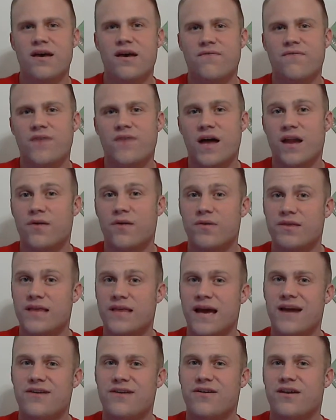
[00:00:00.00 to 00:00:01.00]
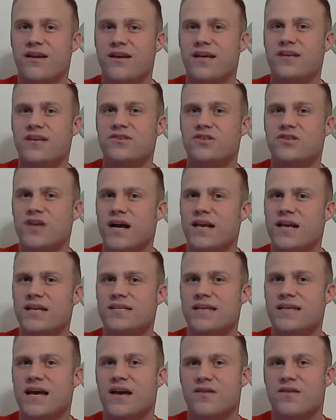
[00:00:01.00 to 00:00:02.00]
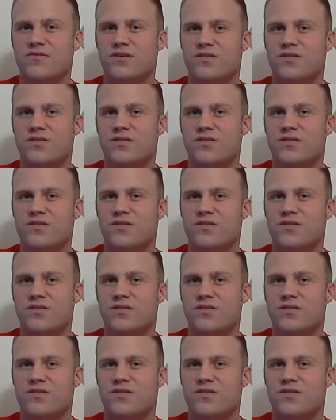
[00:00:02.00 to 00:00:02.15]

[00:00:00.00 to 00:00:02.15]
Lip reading: Following that, you're going to hit Chinatown.